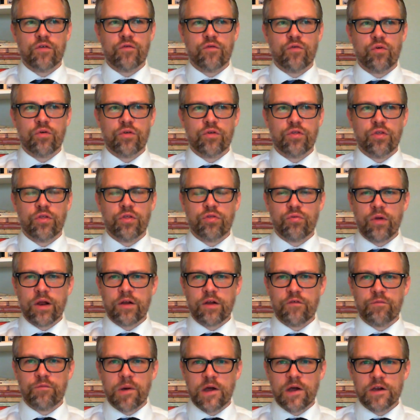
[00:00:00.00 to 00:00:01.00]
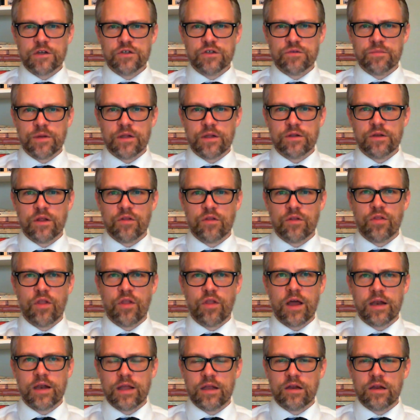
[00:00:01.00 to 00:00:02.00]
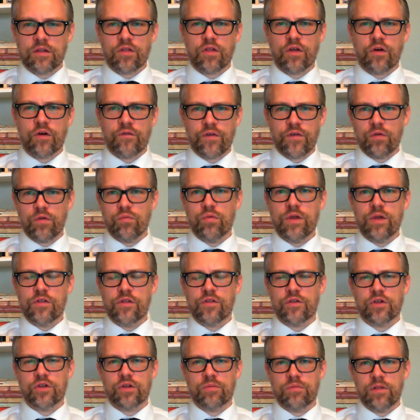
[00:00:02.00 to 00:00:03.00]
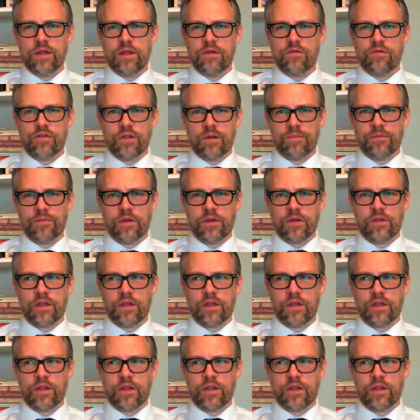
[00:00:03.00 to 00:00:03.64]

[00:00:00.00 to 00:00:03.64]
of course, the threat of punishment is not in itself a reason to believe something.